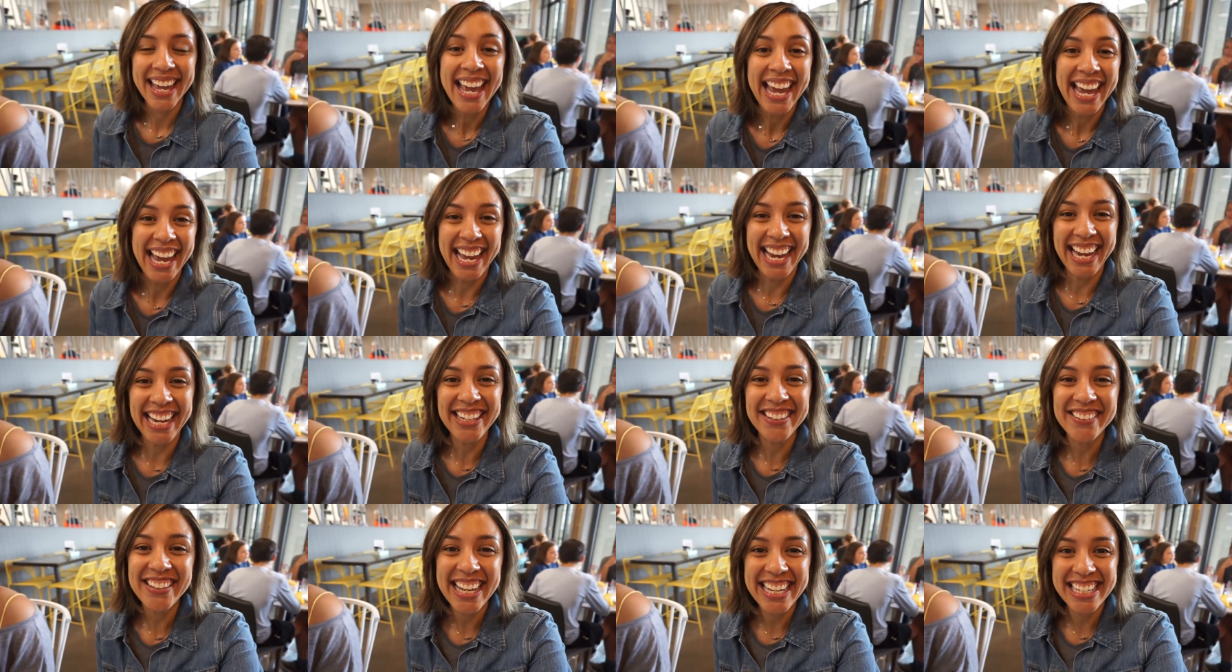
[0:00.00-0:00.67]
Okay.
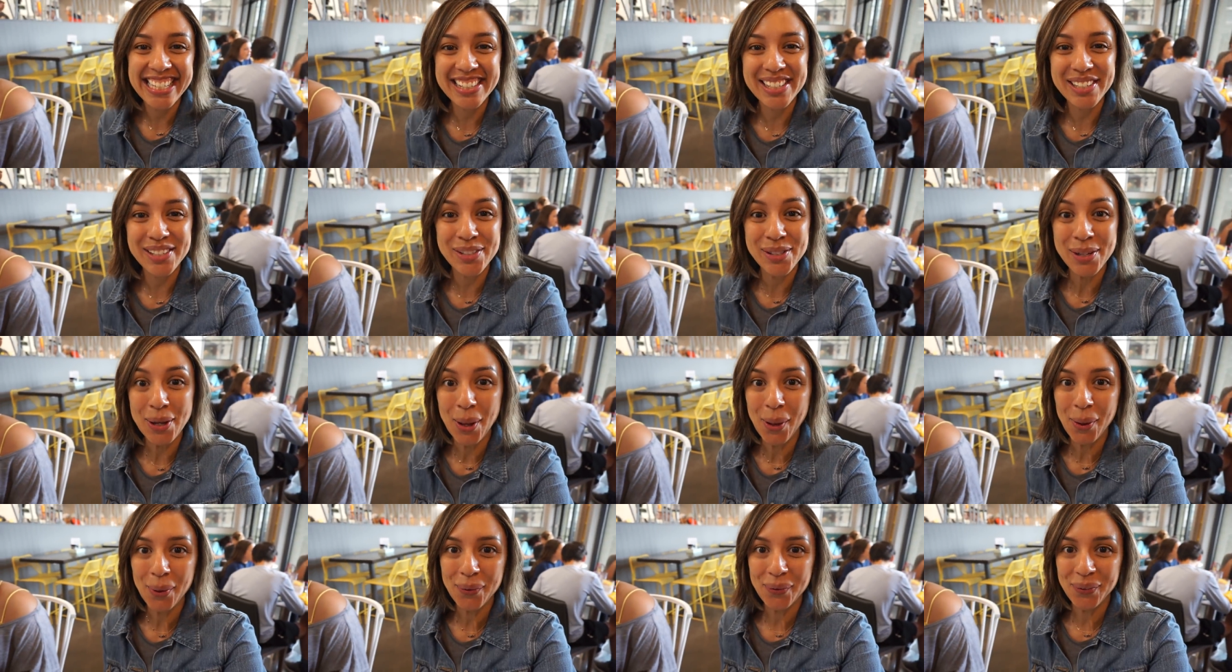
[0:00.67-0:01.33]
Hey you guys.
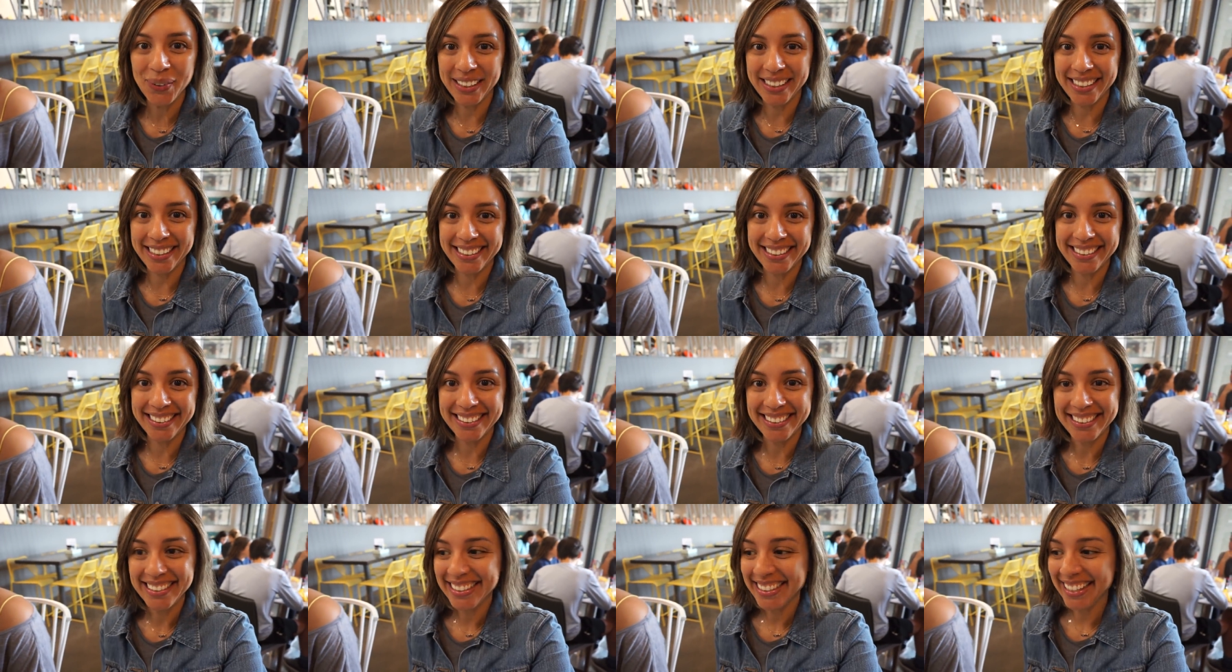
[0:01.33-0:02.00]
So we're
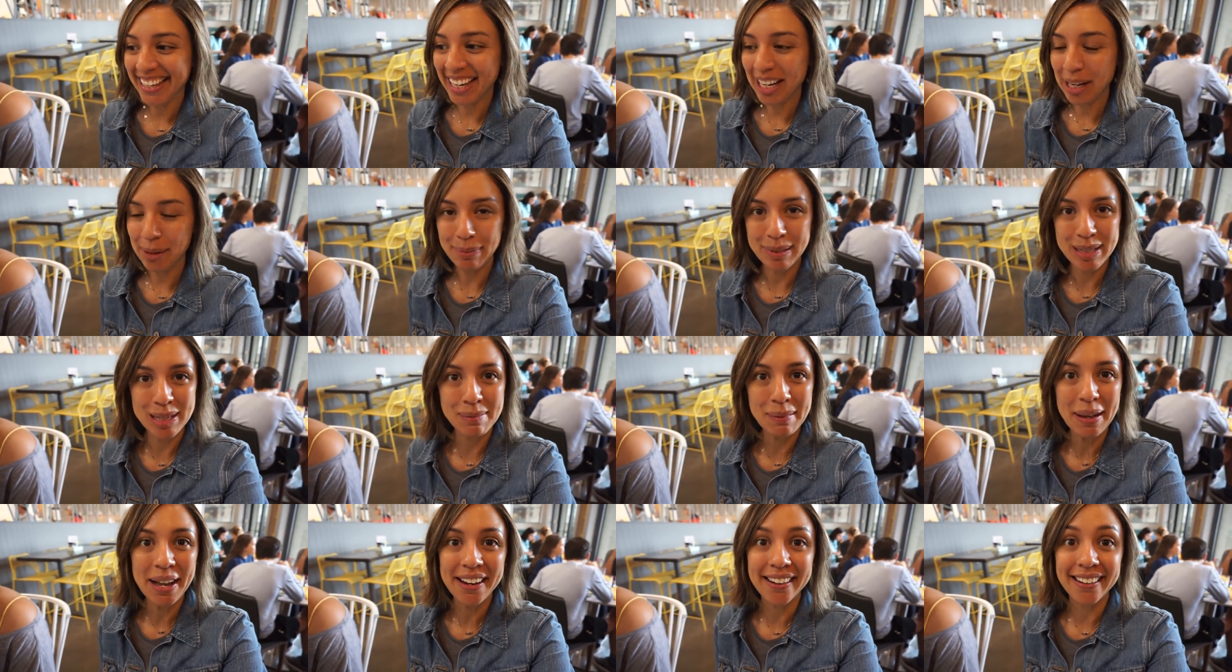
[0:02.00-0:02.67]
here at Up
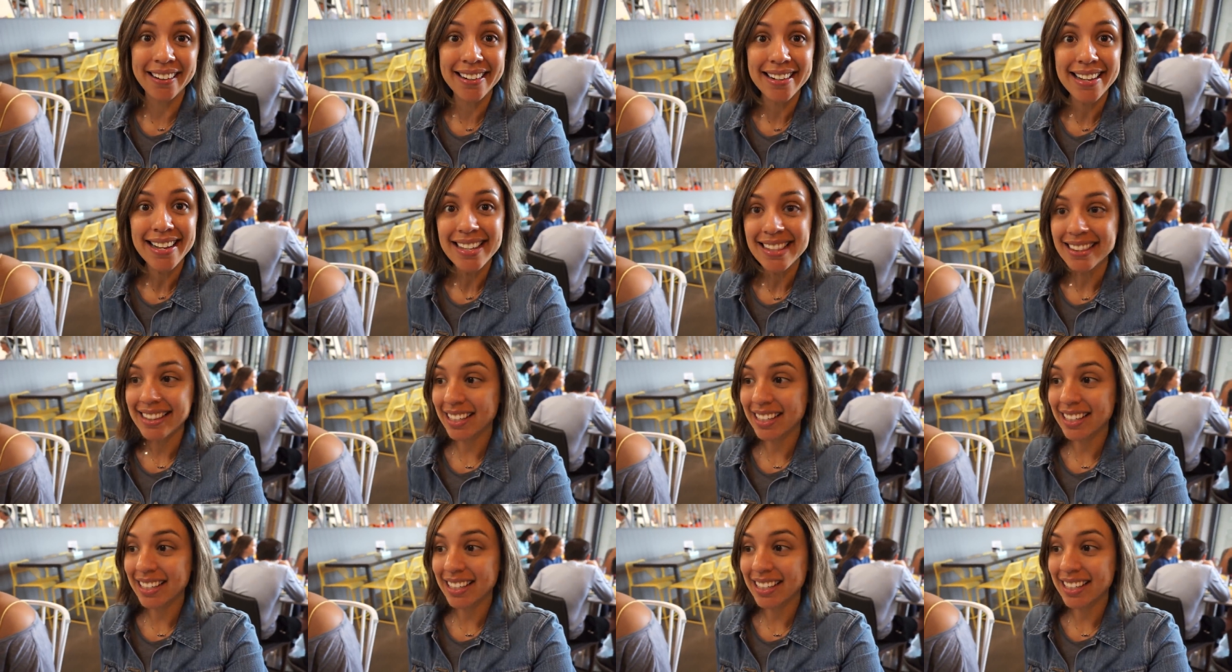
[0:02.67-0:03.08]
Inspired.